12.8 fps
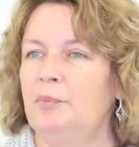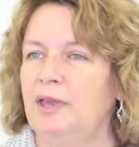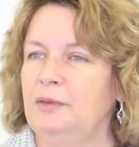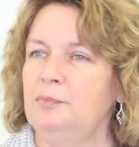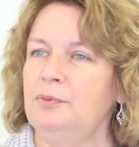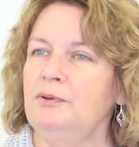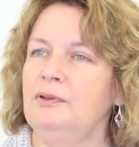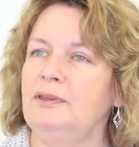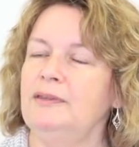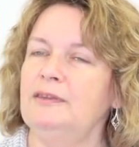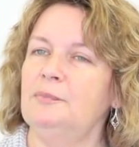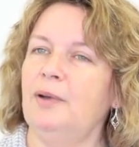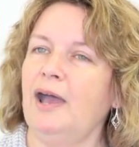People
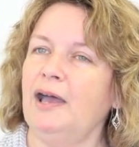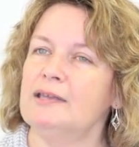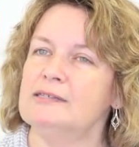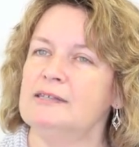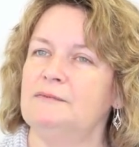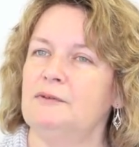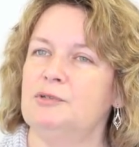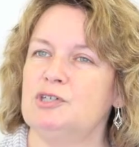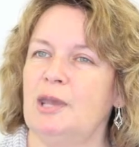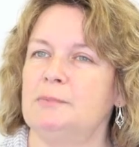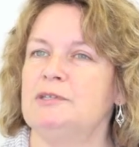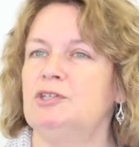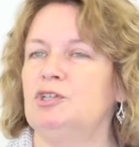in the past have
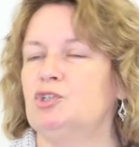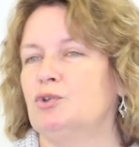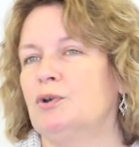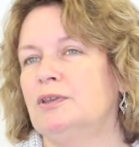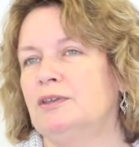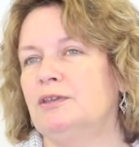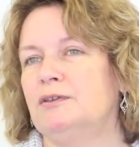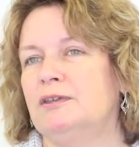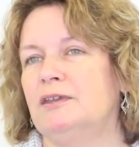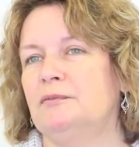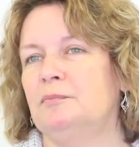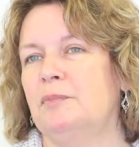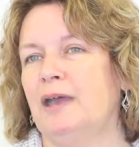objected to join the
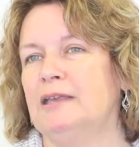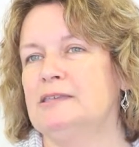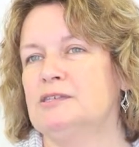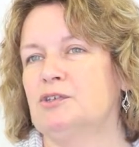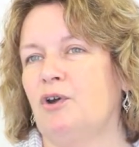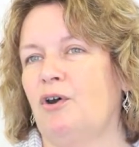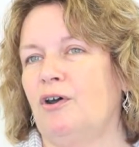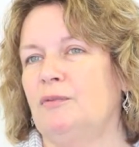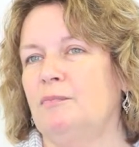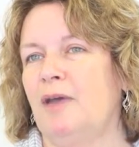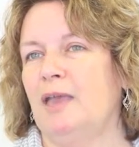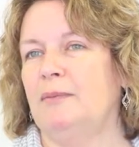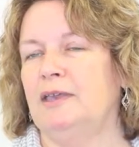union based
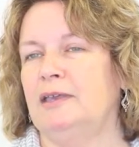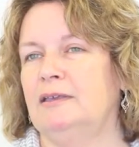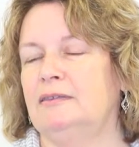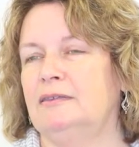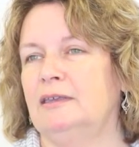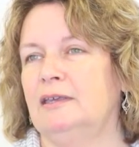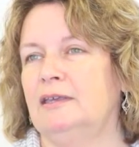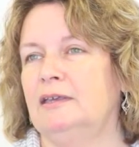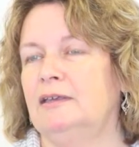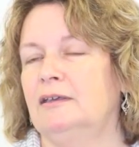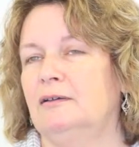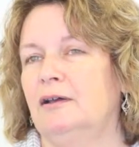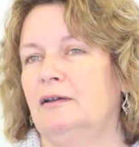on maybe
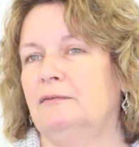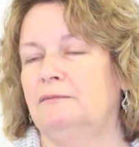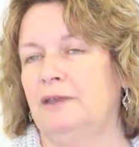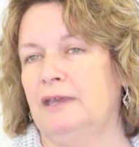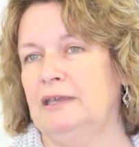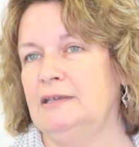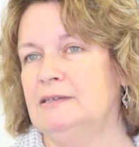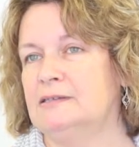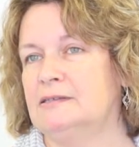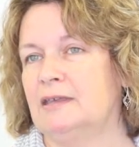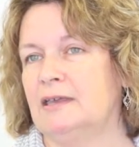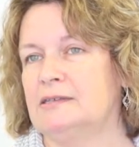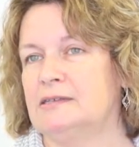the fees.
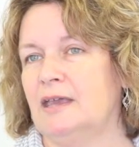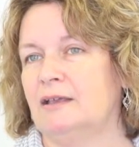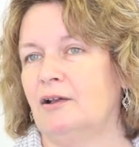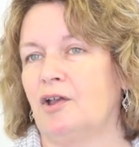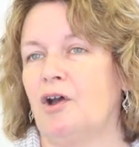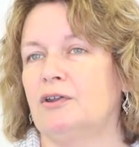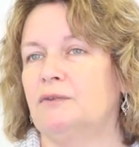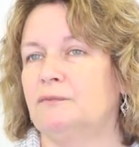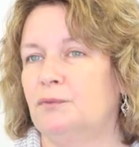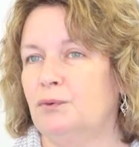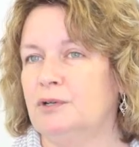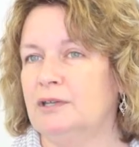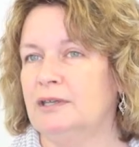They're saying, I can't
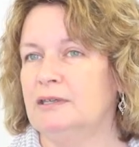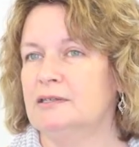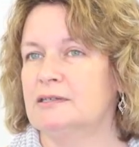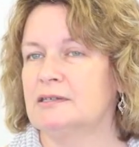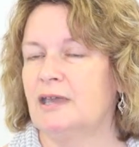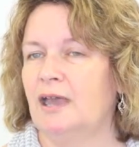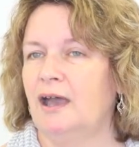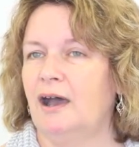afford it.